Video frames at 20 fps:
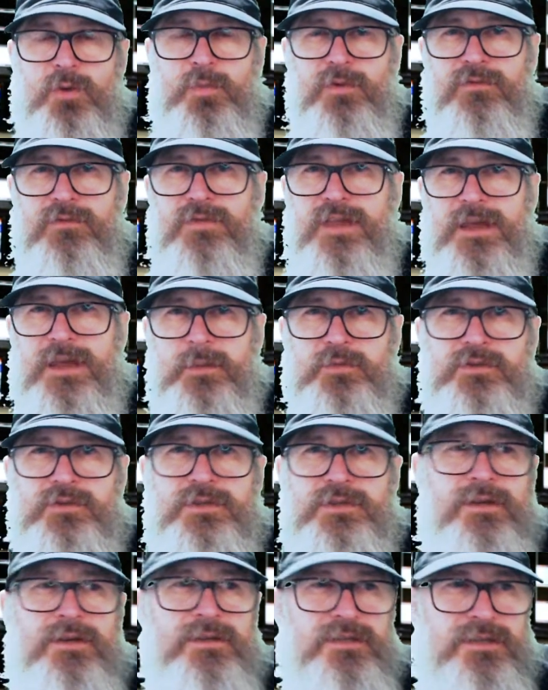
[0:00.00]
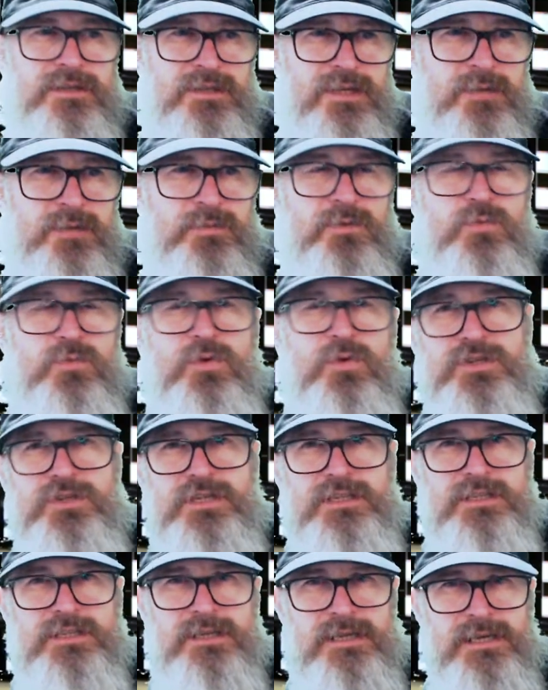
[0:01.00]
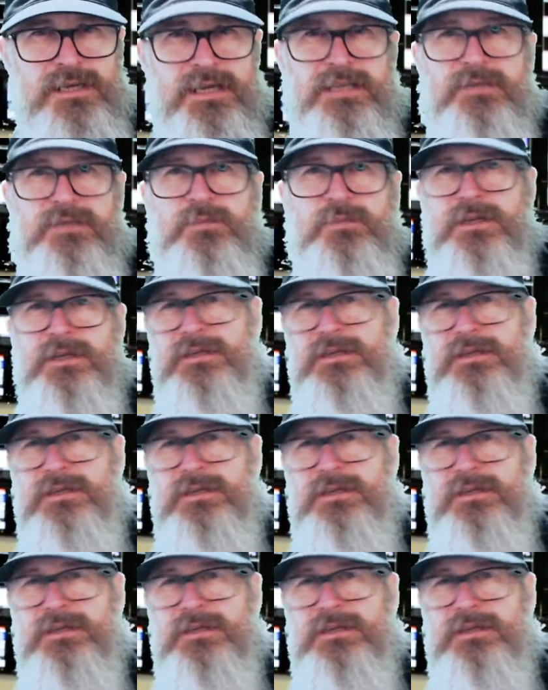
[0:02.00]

of the episode, is to keep you watching to the next minute,